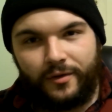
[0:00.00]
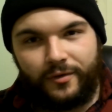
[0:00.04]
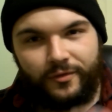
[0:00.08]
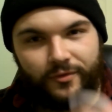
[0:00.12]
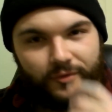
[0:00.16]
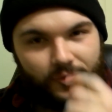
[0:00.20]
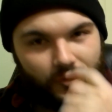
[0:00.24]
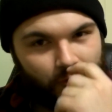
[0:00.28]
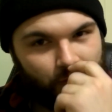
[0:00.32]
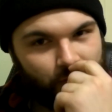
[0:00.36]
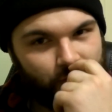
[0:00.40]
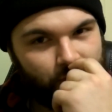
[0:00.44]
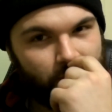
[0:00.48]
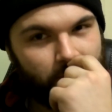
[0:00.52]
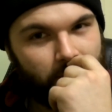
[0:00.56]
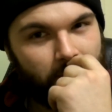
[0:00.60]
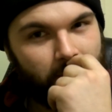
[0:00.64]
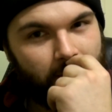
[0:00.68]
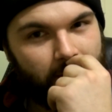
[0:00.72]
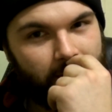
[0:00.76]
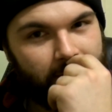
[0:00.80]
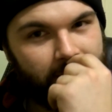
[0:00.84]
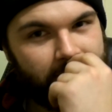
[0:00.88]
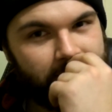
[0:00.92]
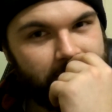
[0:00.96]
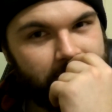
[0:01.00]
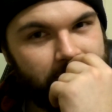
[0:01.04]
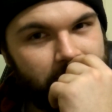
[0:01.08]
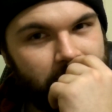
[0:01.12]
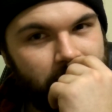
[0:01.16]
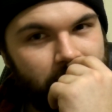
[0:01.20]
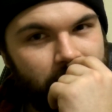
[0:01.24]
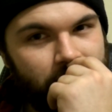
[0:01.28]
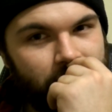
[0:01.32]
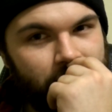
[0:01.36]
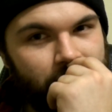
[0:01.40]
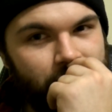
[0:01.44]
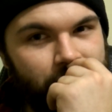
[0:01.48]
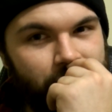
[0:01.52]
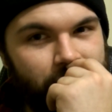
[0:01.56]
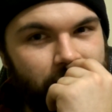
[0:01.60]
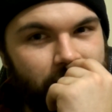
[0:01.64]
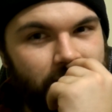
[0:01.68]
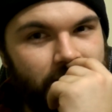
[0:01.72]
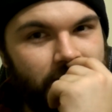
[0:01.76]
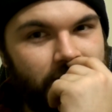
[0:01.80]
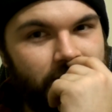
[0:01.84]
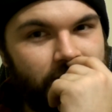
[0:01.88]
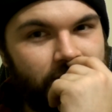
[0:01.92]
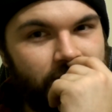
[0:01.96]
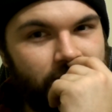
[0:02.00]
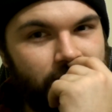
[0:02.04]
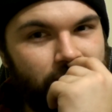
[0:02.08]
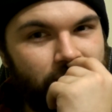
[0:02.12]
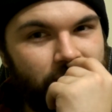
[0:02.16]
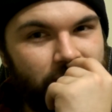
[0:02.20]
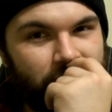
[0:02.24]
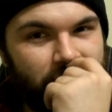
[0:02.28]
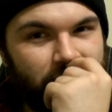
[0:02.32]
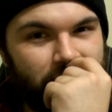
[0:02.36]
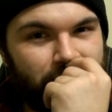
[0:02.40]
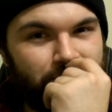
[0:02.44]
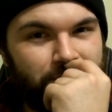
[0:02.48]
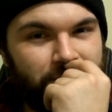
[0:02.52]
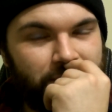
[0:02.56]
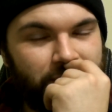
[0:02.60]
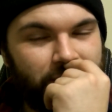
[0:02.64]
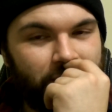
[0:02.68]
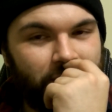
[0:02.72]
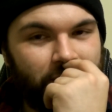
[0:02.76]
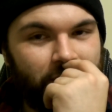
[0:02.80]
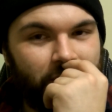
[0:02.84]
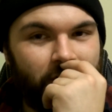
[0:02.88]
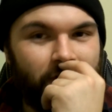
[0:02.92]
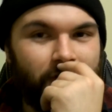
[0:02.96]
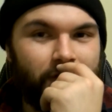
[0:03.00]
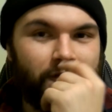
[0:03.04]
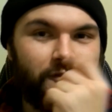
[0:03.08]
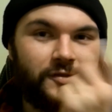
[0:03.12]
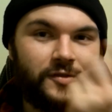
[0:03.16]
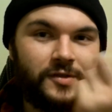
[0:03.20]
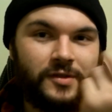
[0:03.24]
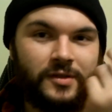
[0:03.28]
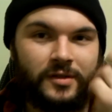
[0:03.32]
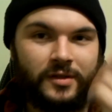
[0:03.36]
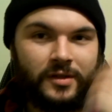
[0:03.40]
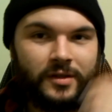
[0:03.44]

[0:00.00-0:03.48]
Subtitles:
philtrum height, which is your height from your lip to your nose.